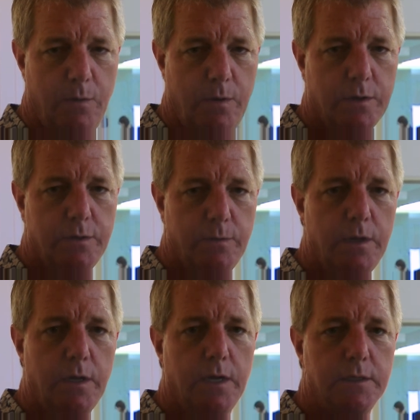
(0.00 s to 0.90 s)
Well, to
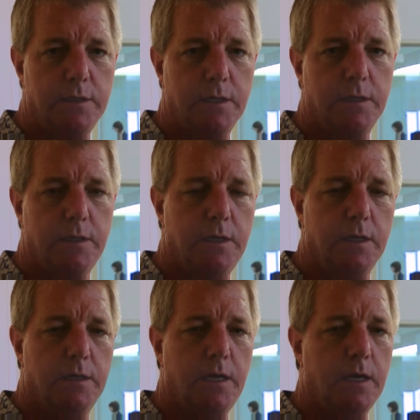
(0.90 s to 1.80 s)
realize
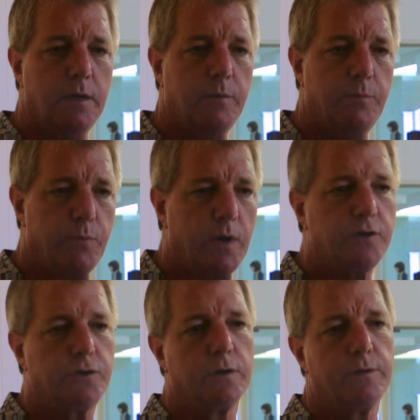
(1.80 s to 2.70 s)
that
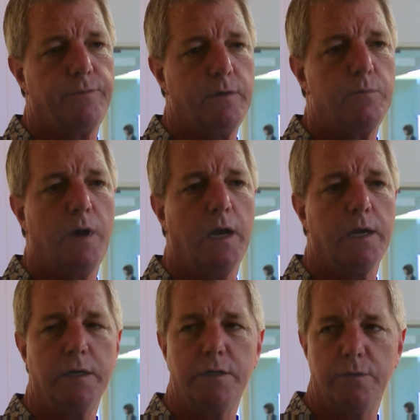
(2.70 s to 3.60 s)
pressure of you
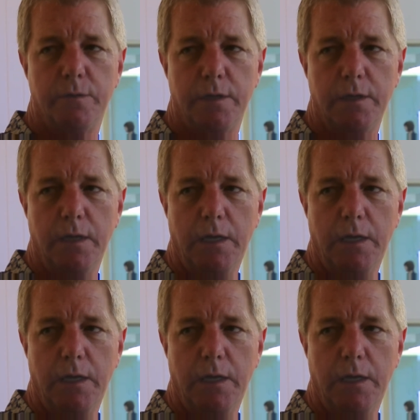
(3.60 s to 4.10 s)
buying into it